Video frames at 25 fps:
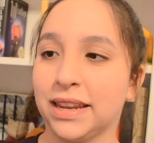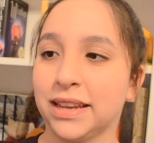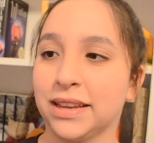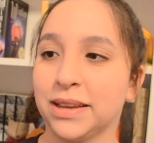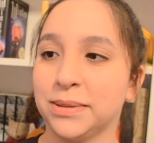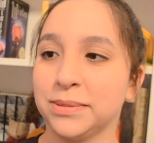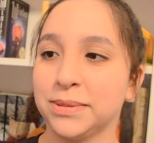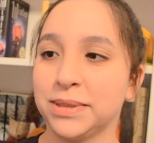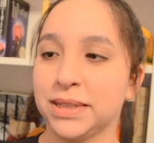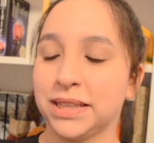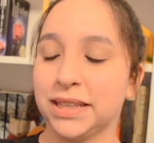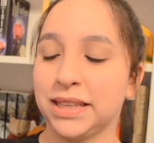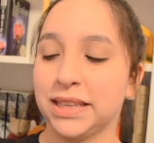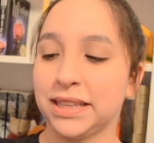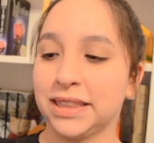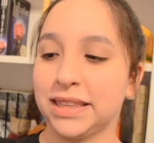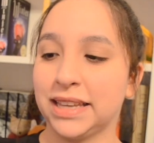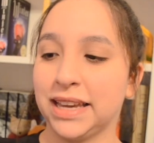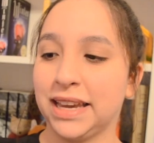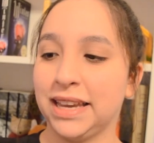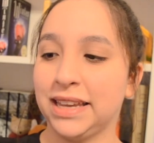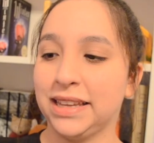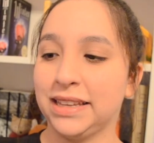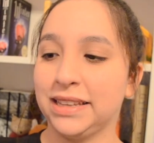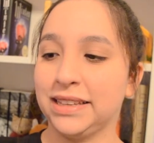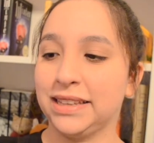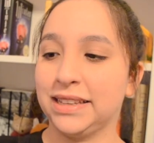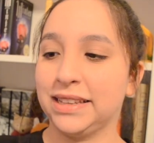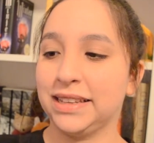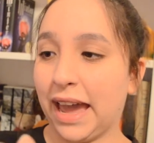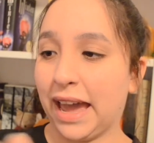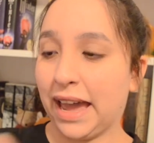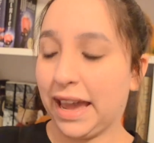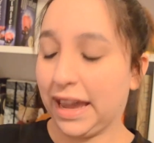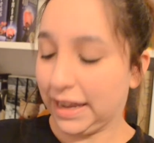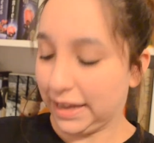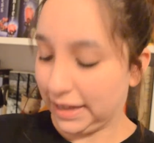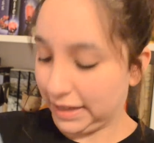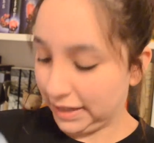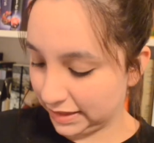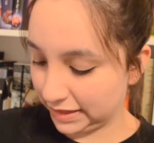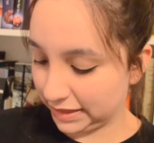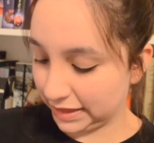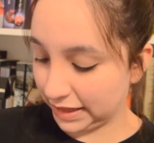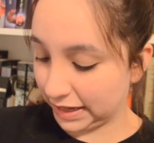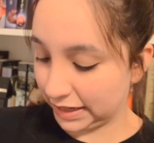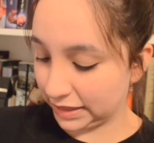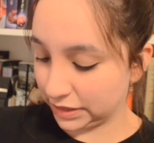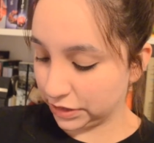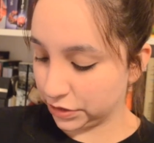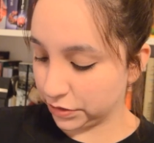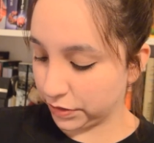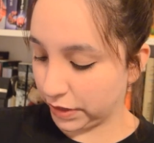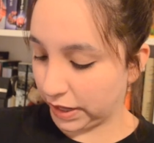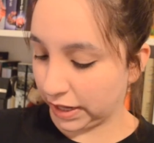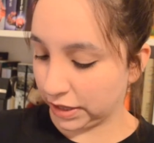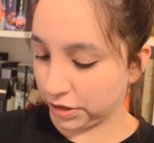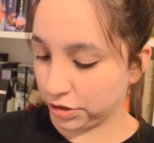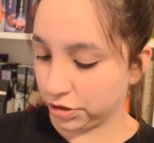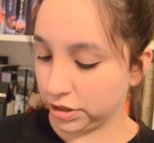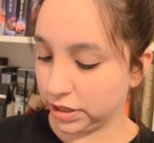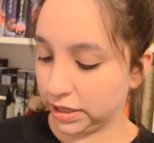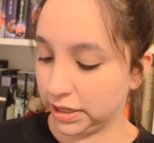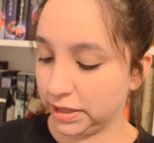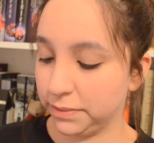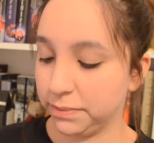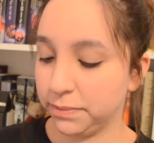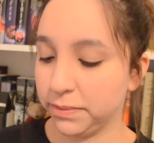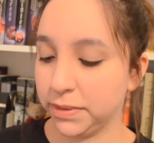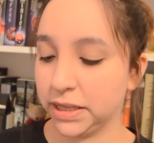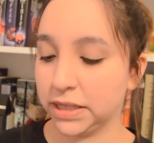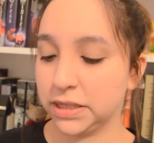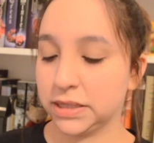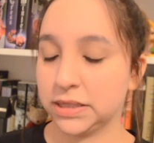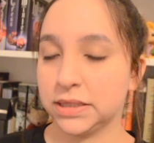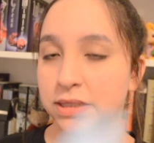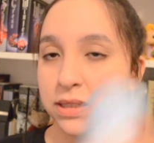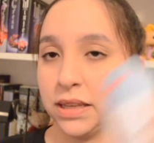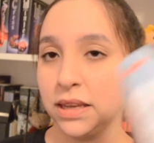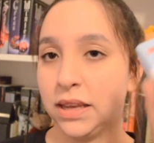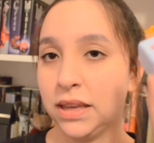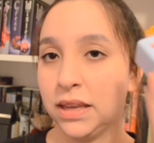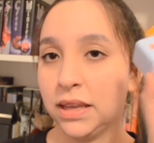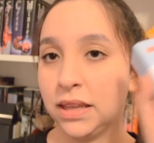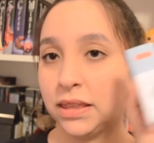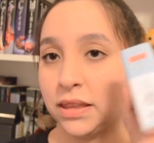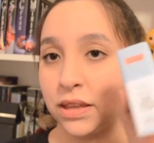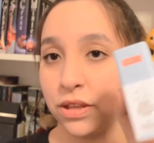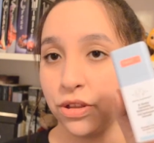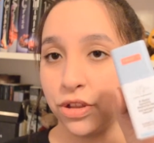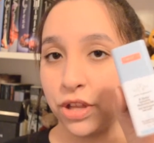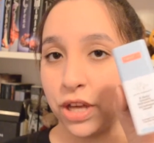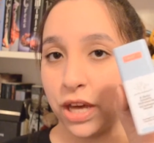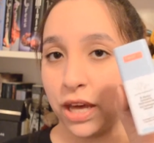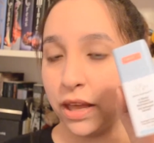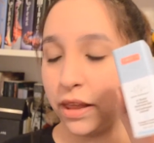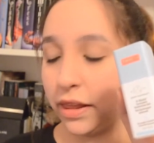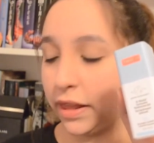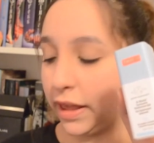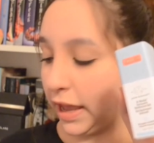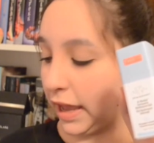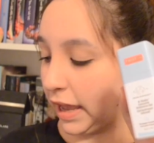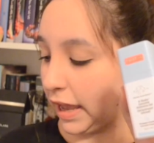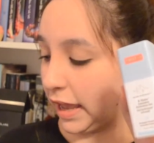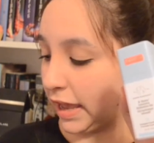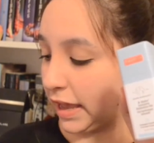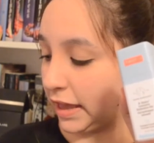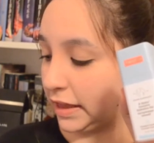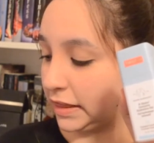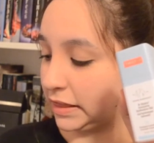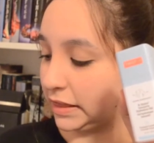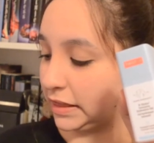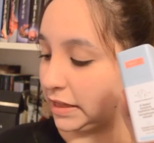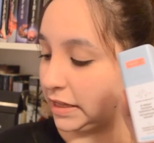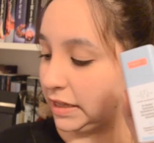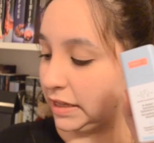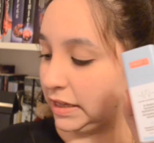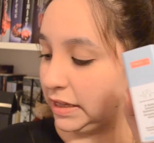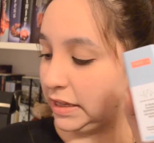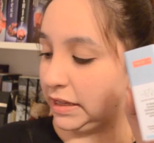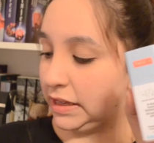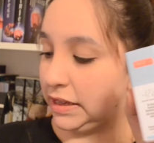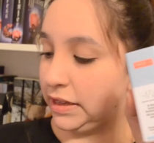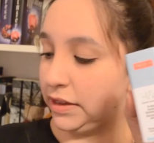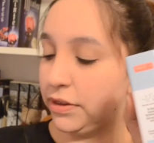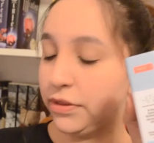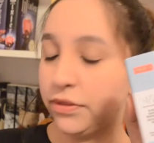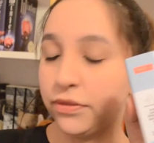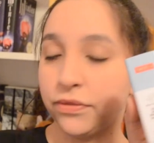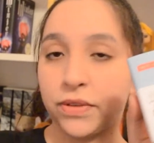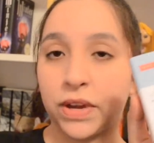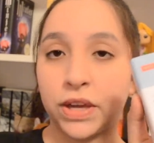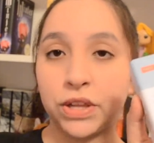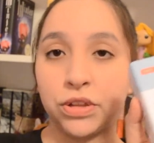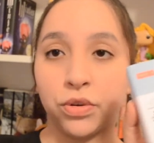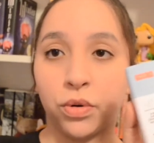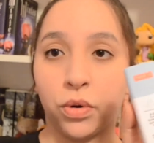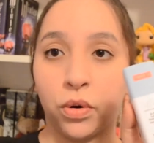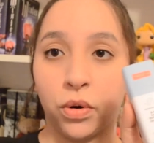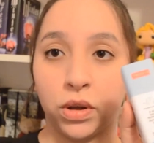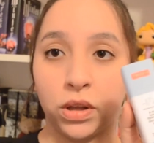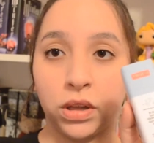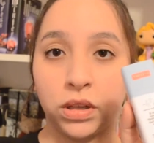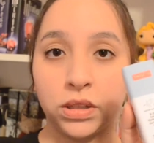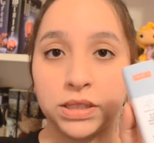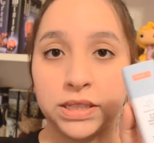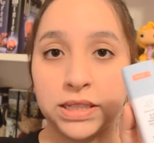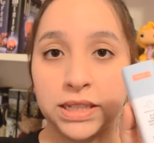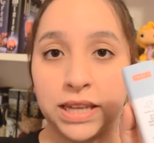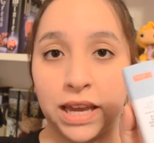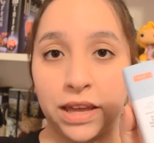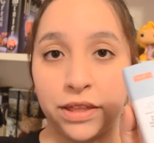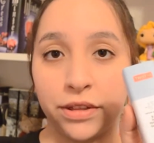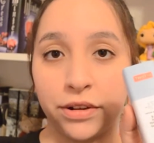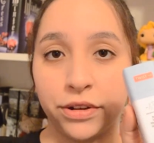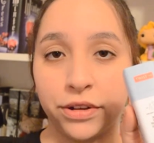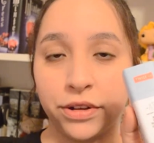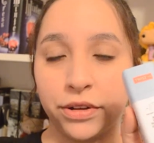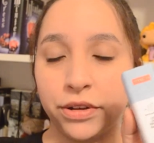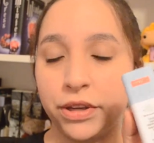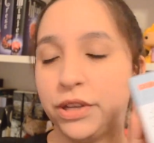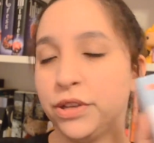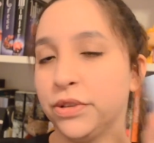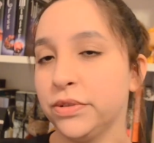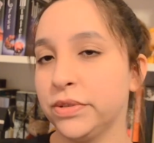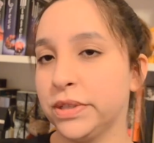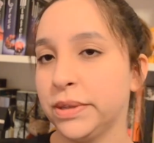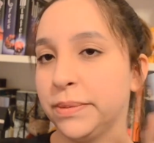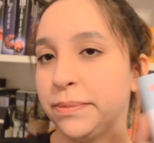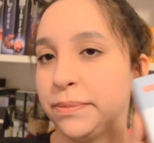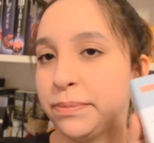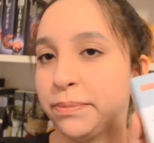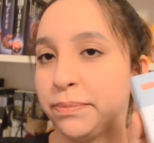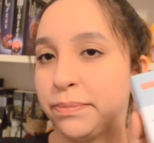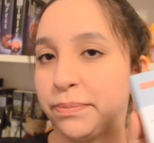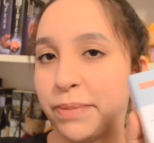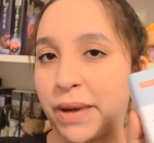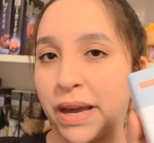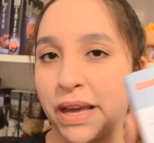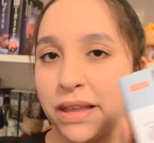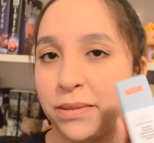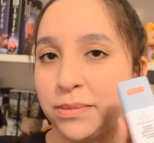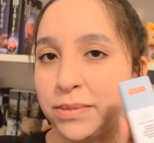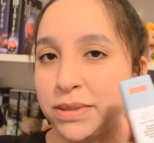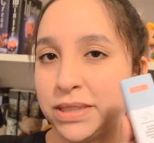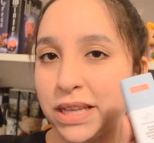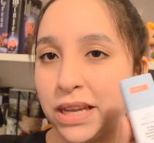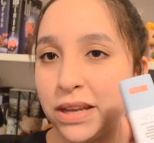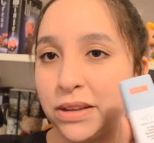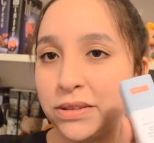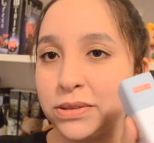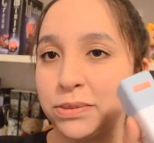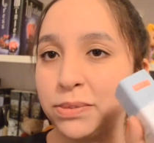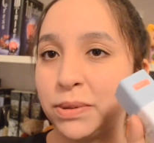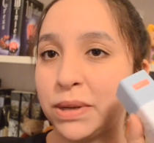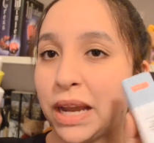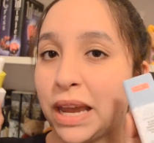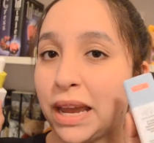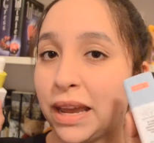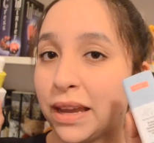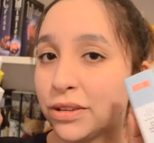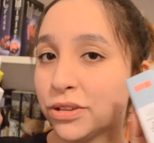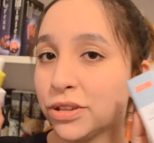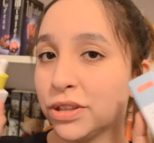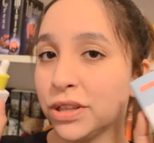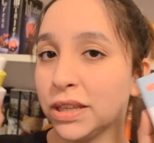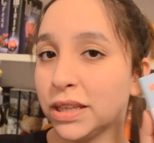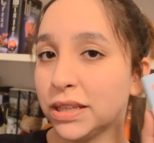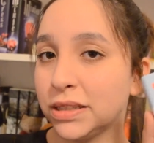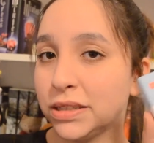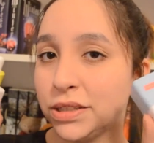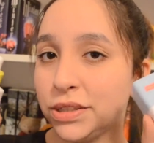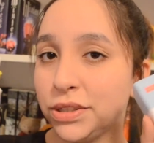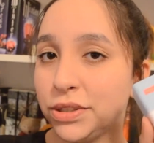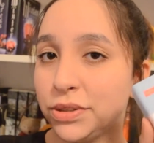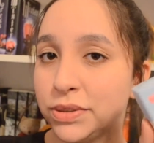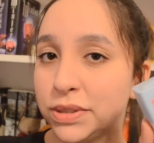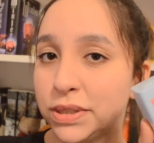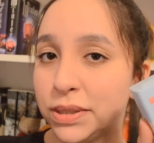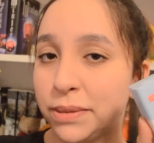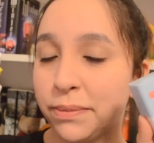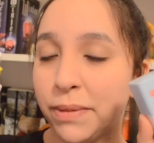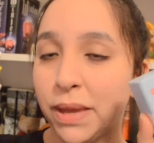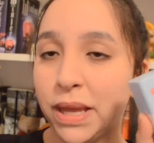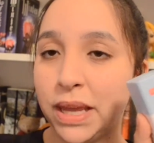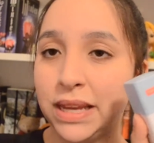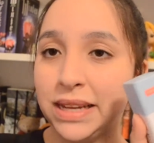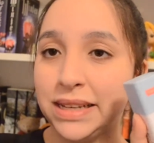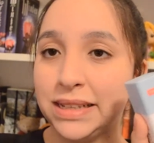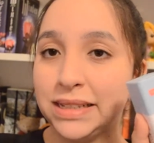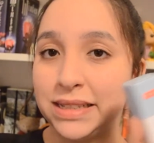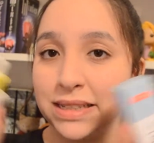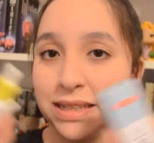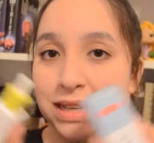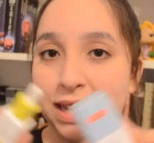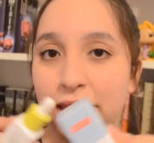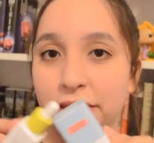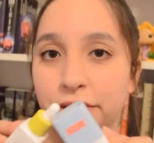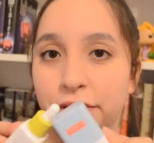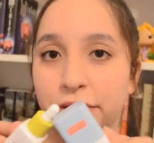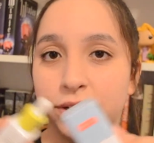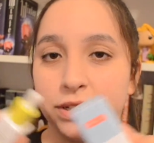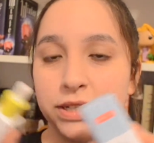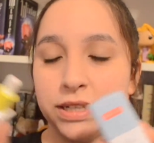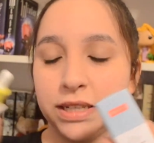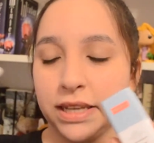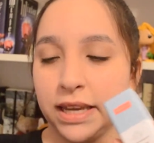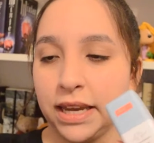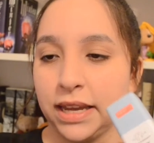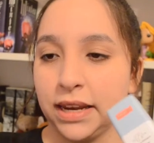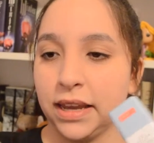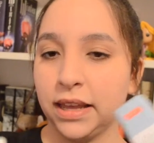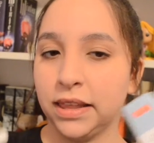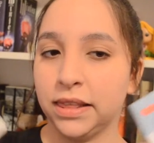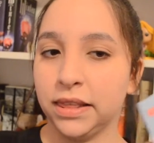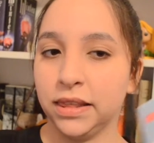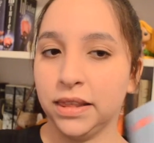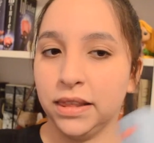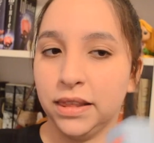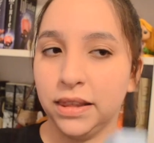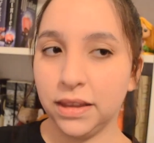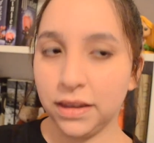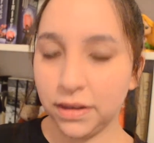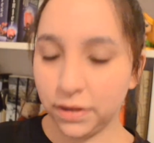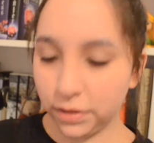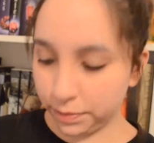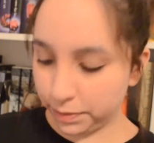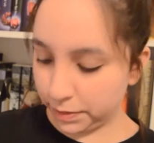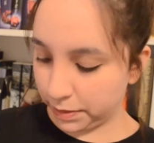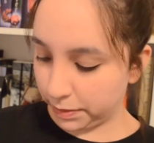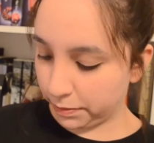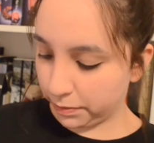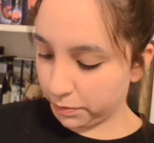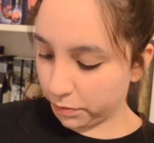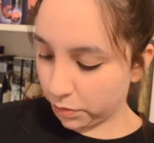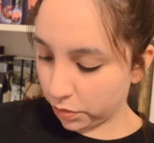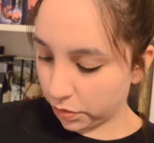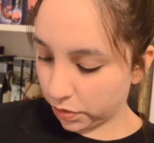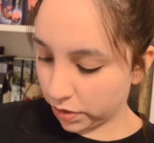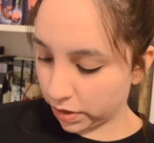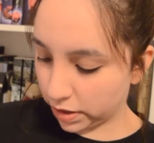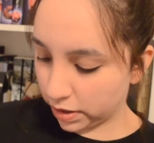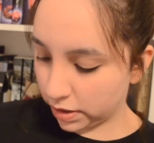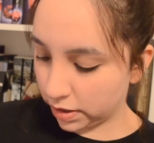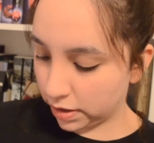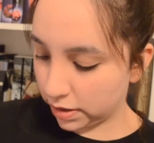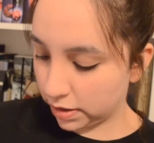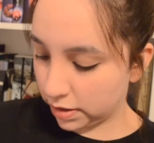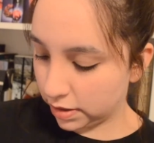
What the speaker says: it comes out like that. I like to actually mix the gel and the facial oil together. You can use them by themselves, but I actually like to use them together to get a little bit more